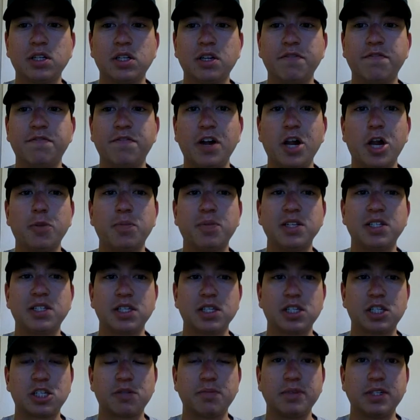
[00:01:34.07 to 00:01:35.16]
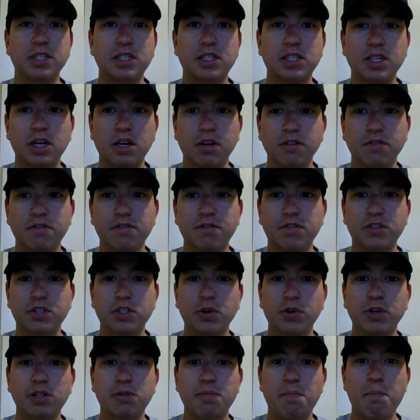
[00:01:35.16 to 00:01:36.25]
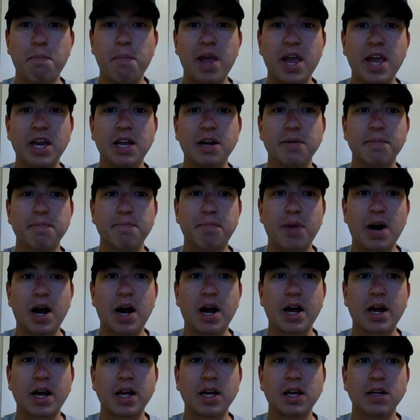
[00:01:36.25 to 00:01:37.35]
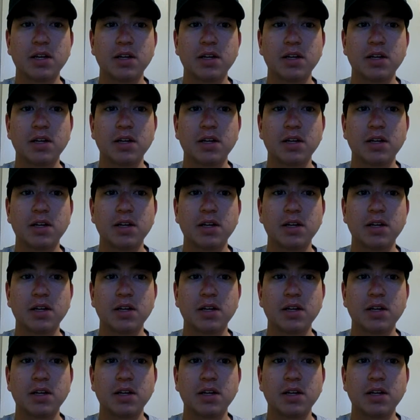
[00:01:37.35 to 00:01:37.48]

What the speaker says: develop the system itself. So it's made by